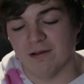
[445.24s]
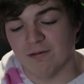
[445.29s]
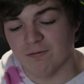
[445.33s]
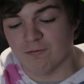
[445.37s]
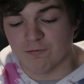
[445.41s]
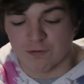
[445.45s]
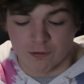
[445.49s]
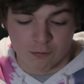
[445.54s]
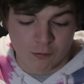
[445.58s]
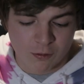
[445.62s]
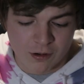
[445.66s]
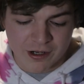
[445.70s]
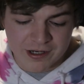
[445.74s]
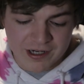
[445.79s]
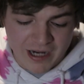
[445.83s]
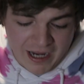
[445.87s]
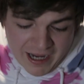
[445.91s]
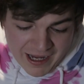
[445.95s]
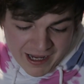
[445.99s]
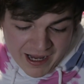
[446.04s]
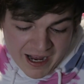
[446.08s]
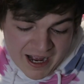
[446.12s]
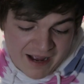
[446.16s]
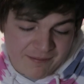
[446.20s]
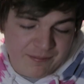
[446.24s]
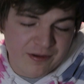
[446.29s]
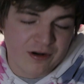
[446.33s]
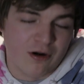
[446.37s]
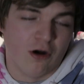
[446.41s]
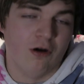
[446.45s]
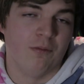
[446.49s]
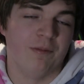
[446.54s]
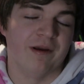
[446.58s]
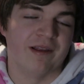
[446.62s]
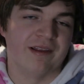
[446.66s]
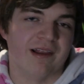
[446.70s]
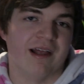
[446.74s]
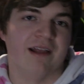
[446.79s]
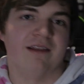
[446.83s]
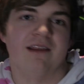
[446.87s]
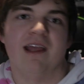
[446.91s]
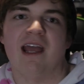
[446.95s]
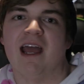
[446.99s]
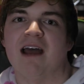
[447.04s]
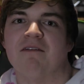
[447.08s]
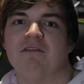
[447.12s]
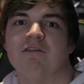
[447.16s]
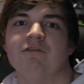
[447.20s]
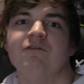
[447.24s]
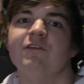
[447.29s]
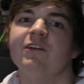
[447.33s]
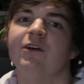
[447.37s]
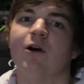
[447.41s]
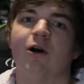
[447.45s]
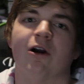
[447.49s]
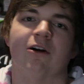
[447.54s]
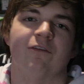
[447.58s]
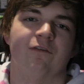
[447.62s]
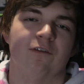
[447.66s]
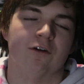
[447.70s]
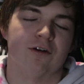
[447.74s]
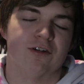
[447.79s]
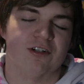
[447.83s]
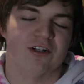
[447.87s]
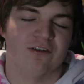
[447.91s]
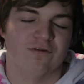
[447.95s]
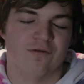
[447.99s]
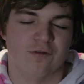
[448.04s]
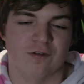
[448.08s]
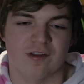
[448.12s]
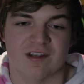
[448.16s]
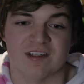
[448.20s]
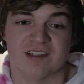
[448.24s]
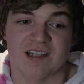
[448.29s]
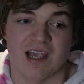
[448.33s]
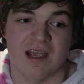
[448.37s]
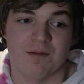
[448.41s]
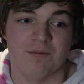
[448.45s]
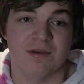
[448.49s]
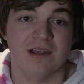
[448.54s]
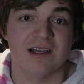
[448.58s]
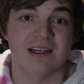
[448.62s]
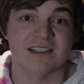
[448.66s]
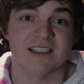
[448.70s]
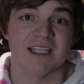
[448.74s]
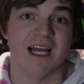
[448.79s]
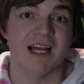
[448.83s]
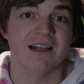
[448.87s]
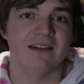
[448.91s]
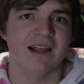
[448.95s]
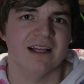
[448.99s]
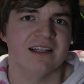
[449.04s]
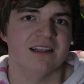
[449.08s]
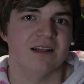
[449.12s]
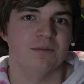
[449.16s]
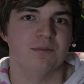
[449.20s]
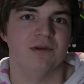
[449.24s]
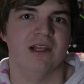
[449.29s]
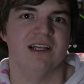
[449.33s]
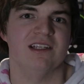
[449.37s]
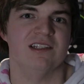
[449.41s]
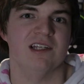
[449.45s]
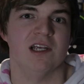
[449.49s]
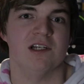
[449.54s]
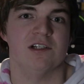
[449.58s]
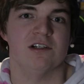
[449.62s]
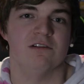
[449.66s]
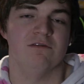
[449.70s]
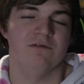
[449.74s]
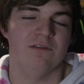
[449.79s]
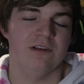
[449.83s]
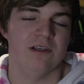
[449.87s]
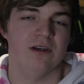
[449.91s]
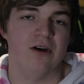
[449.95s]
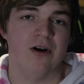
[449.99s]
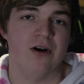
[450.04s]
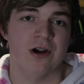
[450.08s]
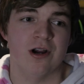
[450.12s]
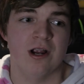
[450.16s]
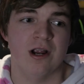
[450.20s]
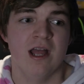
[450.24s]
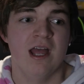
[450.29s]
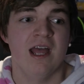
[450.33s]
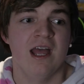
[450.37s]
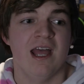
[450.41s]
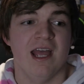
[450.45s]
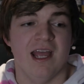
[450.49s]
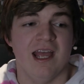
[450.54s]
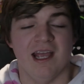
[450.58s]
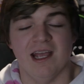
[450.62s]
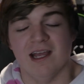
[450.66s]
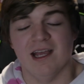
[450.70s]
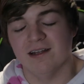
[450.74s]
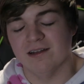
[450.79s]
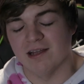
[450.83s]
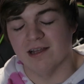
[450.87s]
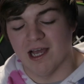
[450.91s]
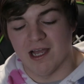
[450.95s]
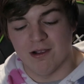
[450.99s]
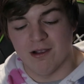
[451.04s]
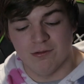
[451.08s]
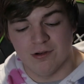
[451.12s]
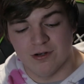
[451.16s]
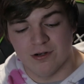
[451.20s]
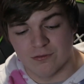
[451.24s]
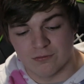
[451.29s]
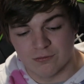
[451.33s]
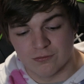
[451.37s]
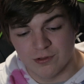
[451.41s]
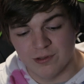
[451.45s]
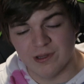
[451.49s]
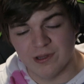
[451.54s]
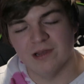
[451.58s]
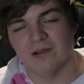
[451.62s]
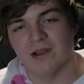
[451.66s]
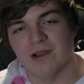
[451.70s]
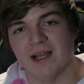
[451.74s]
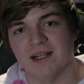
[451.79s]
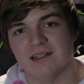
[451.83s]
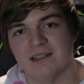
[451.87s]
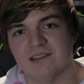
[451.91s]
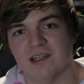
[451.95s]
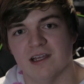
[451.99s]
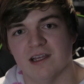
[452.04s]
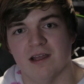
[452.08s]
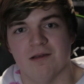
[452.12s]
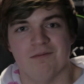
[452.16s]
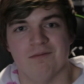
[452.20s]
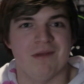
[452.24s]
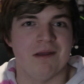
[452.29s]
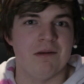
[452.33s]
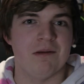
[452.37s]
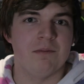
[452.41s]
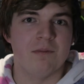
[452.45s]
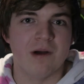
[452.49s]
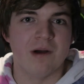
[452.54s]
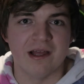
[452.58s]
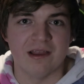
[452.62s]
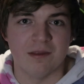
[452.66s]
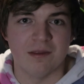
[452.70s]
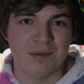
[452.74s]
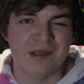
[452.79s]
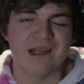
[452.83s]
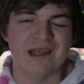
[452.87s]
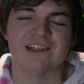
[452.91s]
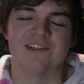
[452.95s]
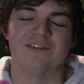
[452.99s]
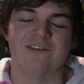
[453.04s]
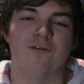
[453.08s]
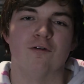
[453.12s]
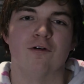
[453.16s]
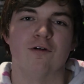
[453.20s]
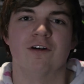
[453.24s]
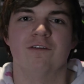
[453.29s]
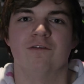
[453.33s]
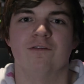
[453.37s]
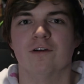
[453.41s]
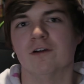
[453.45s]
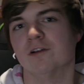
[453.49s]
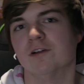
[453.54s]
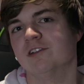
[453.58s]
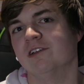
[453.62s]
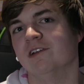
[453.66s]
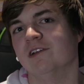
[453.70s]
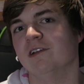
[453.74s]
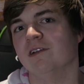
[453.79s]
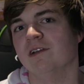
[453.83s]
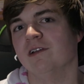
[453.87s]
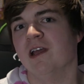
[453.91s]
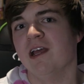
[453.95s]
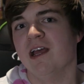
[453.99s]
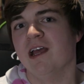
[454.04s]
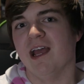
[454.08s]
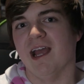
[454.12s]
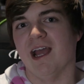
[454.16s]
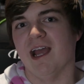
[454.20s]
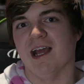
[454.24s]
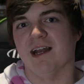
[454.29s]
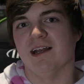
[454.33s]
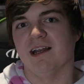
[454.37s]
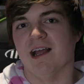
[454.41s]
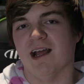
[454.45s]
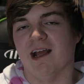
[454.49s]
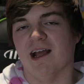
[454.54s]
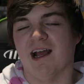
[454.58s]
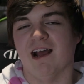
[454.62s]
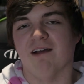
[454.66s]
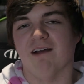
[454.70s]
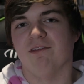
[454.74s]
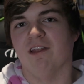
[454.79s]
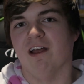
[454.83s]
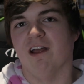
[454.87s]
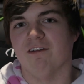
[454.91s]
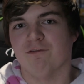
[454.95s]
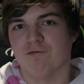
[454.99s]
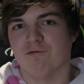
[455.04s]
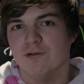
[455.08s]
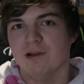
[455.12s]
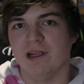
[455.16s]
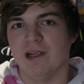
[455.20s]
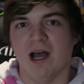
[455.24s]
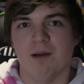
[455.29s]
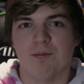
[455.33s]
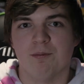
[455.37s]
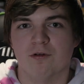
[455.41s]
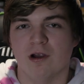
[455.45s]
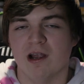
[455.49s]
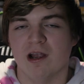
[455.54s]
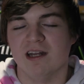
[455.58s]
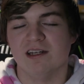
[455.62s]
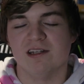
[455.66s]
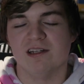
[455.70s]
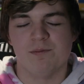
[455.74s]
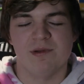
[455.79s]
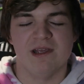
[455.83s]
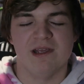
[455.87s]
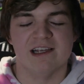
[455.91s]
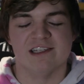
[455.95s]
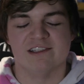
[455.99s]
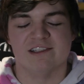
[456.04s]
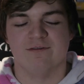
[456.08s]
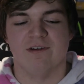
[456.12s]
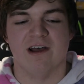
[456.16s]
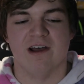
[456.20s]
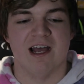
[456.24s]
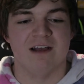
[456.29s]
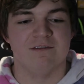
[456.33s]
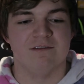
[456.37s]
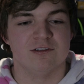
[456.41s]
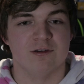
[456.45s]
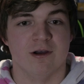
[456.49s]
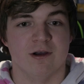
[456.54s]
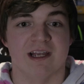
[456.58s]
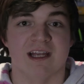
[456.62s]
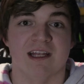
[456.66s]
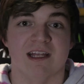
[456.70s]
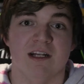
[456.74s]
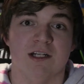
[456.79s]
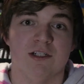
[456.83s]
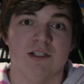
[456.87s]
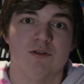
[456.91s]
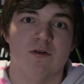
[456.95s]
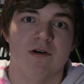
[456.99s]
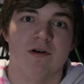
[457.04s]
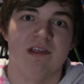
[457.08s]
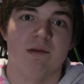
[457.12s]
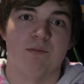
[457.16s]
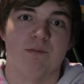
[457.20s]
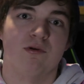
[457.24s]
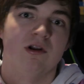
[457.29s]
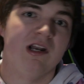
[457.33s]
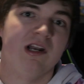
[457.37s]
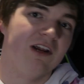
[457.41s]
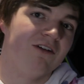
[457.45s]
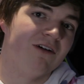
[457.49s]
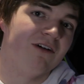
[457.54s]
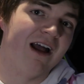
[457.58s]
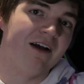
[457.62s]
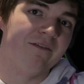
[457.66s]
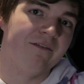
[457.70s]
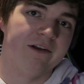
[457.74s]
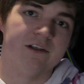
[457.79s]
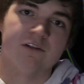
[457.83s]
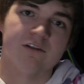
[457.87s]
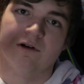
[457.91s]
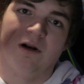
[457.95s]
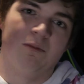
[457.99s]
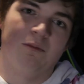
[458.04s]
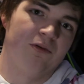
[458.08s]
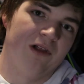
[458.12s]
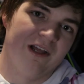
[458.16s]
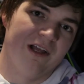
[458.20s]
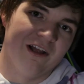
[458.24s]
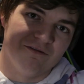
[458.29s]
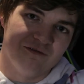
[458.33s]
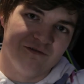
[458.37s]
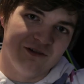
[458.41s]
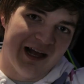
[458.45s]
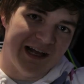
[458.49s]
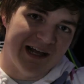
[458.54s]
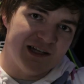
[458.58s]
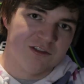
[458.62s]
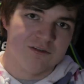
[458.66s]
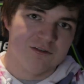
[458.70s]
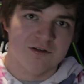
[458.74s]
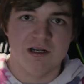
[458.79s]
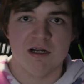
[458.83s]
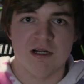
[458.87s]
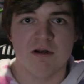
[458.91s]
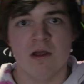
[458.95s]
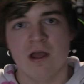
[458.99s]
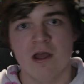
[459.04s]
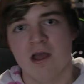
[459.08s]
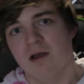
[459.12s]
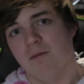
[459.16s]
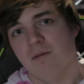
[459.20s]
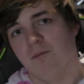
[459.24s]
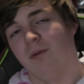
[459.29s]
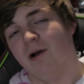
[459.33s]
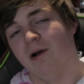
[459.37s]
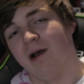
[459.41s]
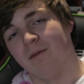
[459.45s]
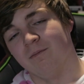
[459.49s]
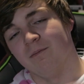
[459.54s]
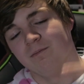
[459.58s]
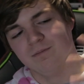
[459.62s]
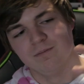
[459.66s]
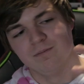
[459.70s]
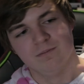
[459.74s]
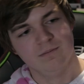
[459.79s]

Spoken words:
for one, I've been hoping that they have a VR version for this game, because I like the PlayStation VR, and I would really like to maybe buy the PS4 version and have that free upgrade to PS5 so I can enjoy the pretty graphics when I'm playing flat screen, but